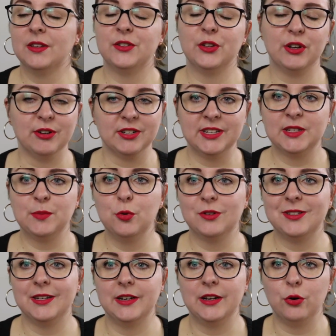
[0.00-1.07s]
So there are six
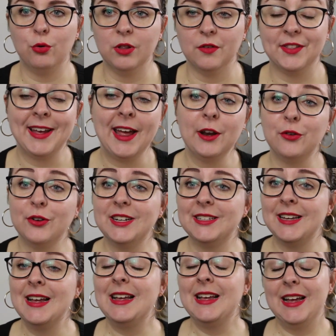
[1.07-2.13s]
books in all of the categories,